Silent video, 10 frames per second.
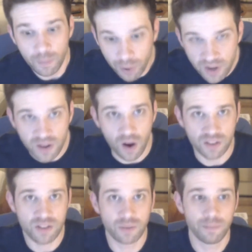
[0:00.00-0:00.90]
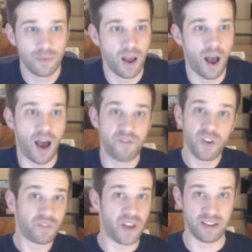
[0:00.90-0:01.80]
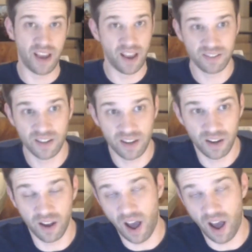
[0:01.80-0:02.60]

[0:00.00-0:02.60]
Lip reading: Pretty awesome. I feel fantastic.